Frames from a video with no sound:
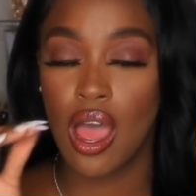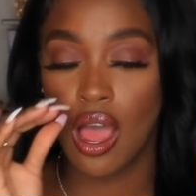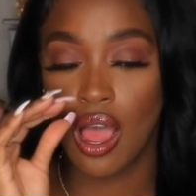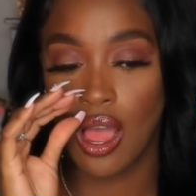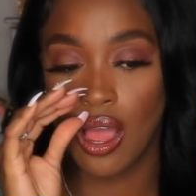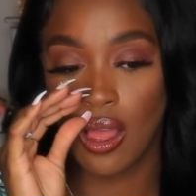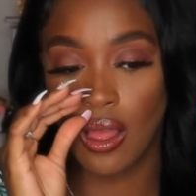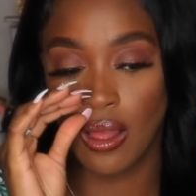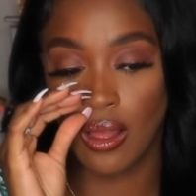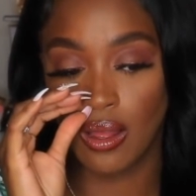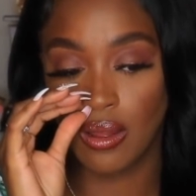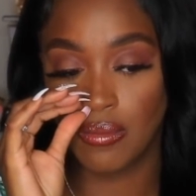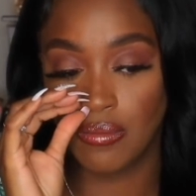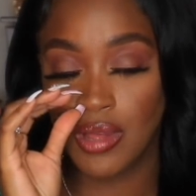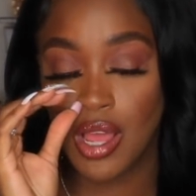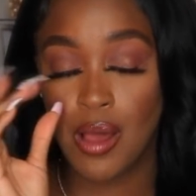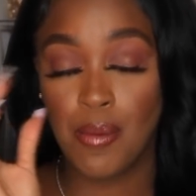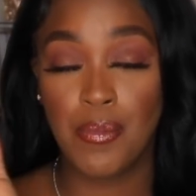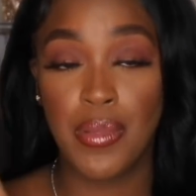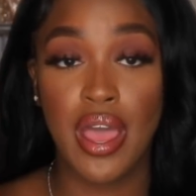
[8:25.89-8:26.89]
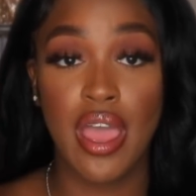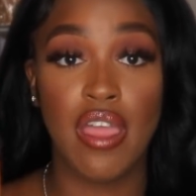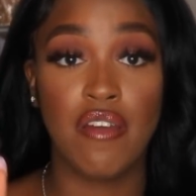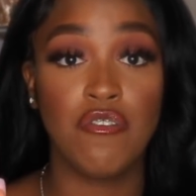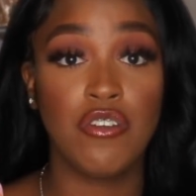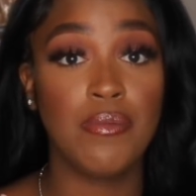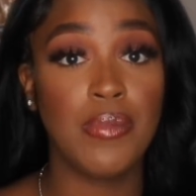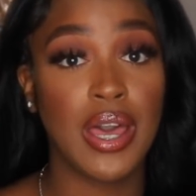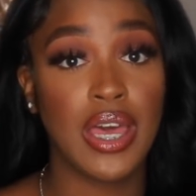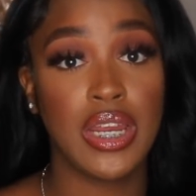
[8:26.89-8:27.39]
But
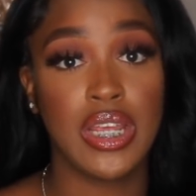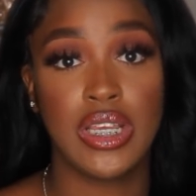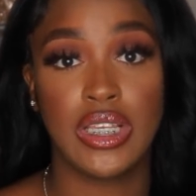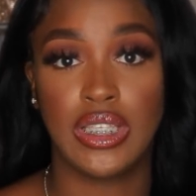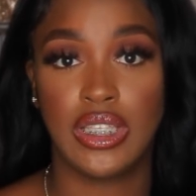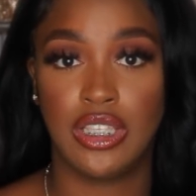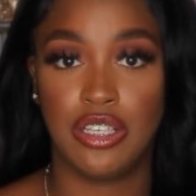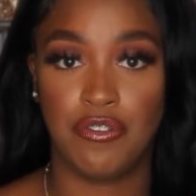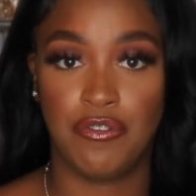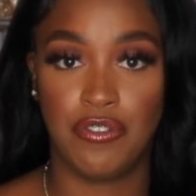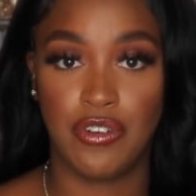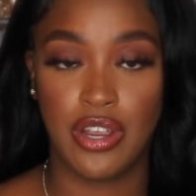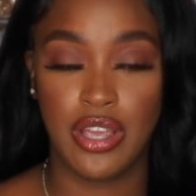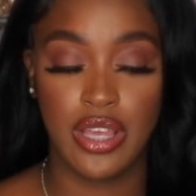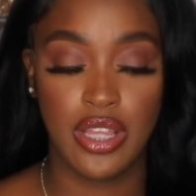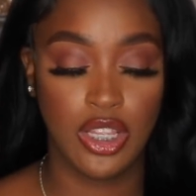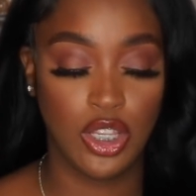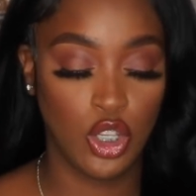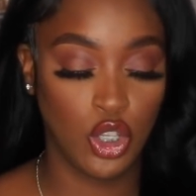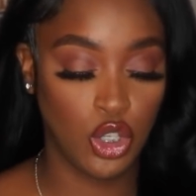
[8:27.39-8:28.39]
everybody is different.